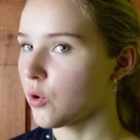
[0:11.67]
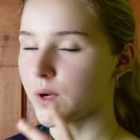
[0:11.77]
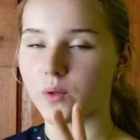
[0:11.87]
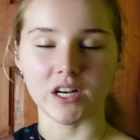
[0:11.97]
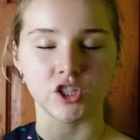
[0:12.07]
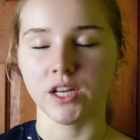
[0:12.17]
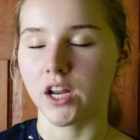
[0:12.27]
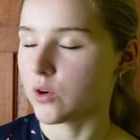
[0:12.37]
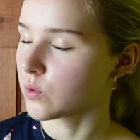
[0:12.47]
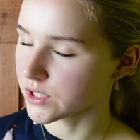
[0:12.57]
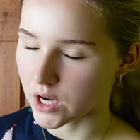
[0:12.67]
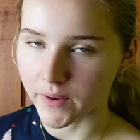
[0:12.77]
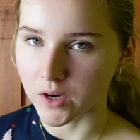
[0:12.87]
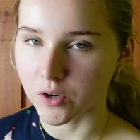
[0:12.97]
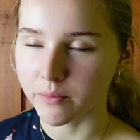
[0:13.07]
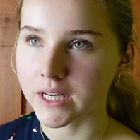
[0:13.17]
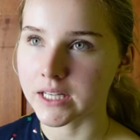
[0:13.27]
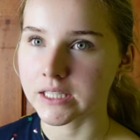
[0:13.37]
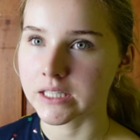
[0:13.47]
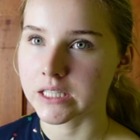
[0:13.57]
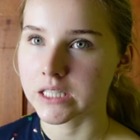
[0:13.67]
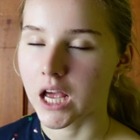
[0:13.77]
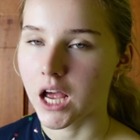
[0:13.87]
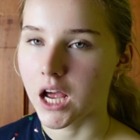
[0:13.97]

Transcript: with you actually knowing what's going on because